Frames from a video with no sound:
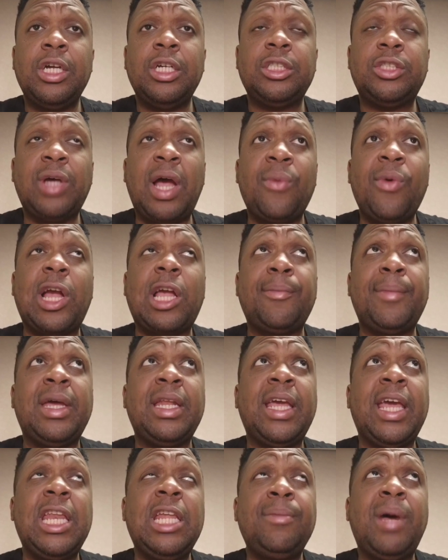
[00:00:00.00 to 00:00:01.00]
So I
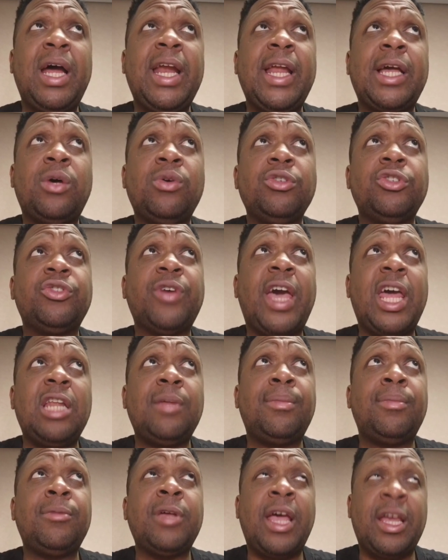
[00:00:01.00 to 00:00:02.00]
recommend anybody that goes
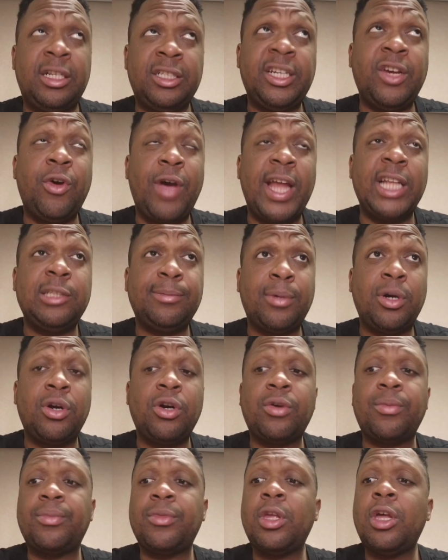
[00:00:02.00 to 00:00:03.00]
to
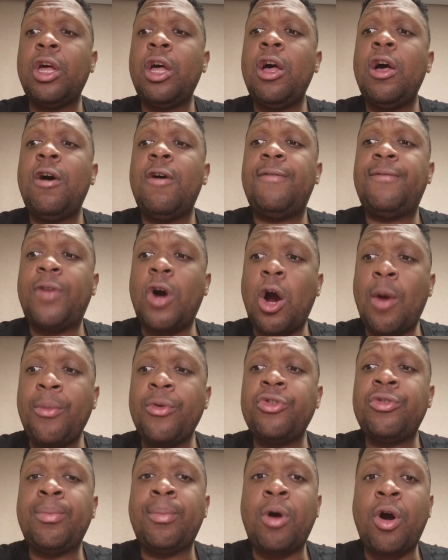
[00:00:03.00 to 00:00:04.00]
Johannesburg
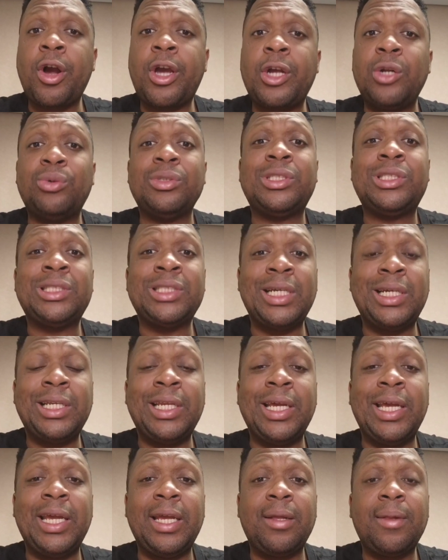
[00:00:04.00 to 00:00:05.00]
farmers market on
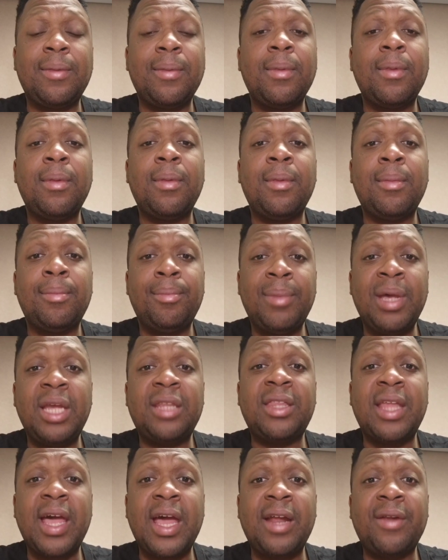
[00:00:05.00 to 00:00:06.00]
Sunday,
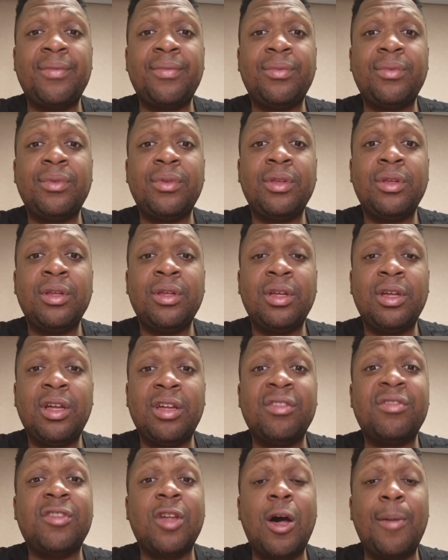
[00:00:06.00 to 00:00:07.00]
make that
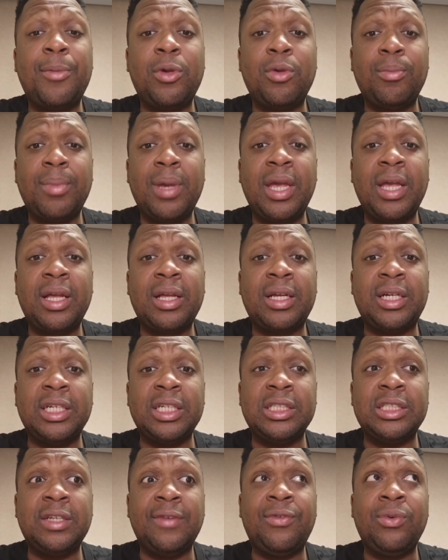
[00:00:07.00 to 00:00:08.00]
a stop you make,
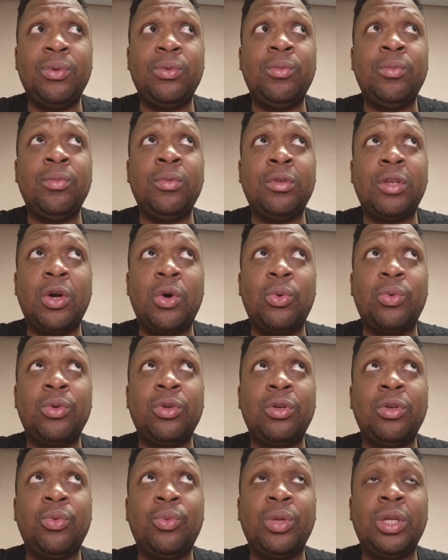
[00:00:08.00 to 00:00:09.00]
because if you don't,
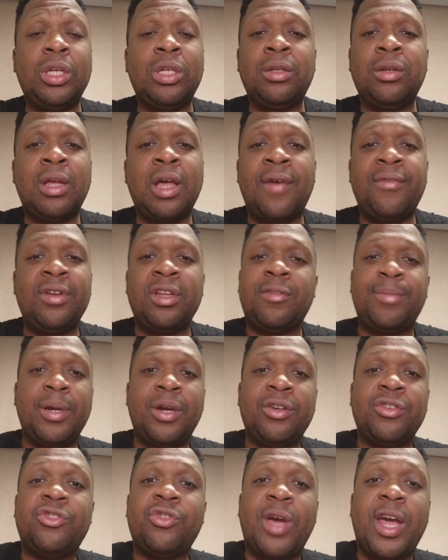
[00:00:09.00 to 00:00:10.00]
you really haven't
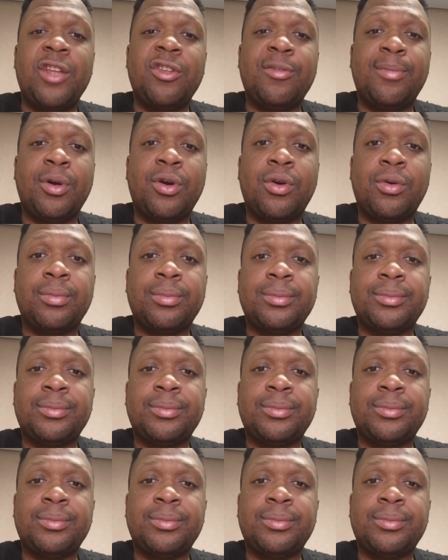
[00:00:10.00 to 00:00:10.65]
experienced Johannesburg.